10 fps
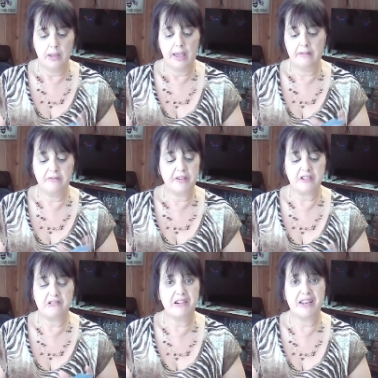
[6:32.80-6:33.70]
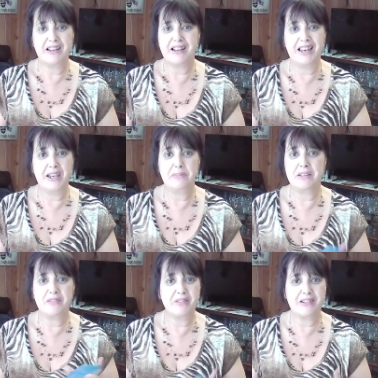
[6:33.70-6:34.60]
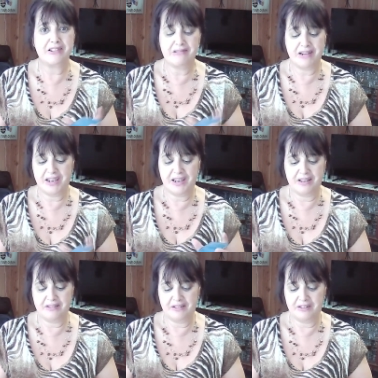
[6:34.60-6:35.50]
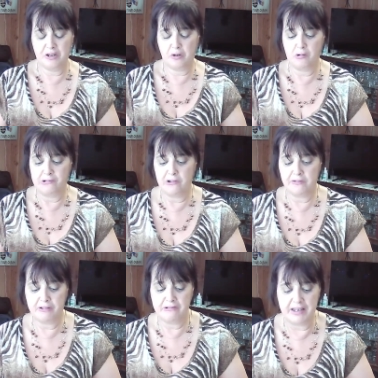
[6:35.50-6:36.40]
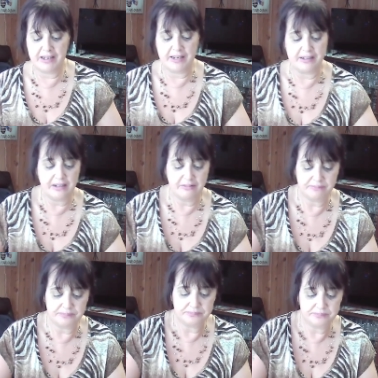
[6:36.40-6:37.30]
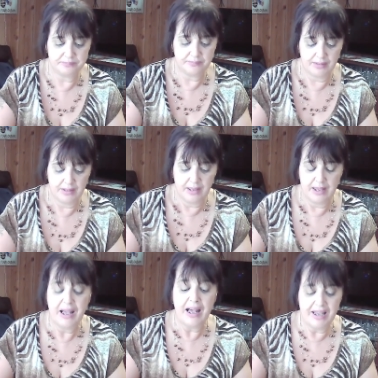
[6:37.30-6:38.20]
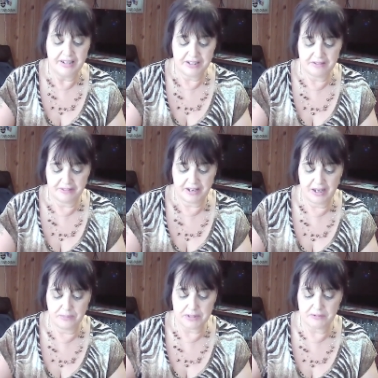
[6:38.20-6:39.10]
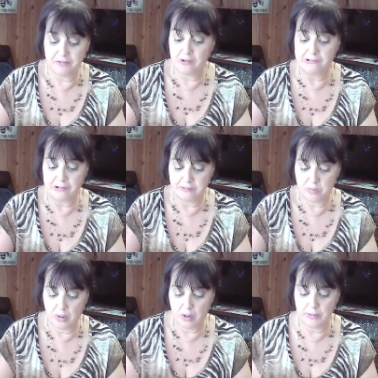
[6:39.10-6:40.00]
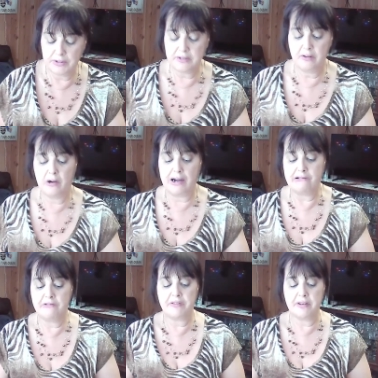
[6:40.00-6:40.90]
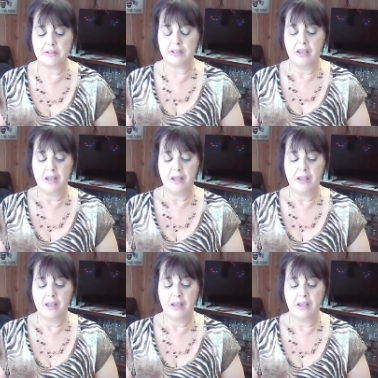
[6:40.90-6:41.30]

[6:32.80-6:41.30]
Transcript: and victory claim this victory in the core of your reading ace of cups four of wands the hierophant